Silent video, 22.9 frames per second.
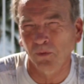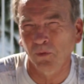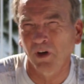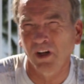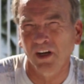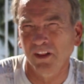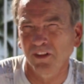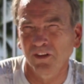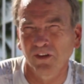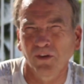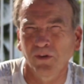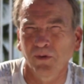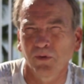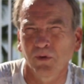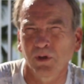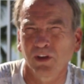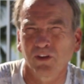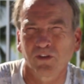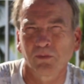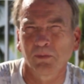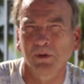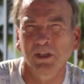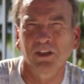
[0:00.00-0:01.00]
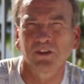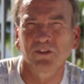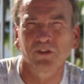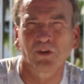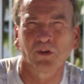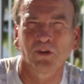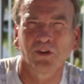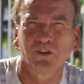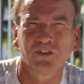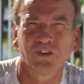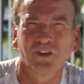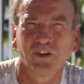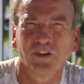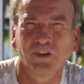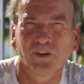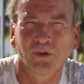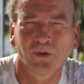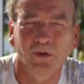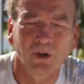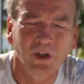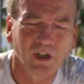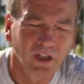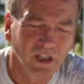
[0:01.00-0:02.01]
want to do what it's being told to
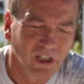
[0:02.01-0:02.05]
do,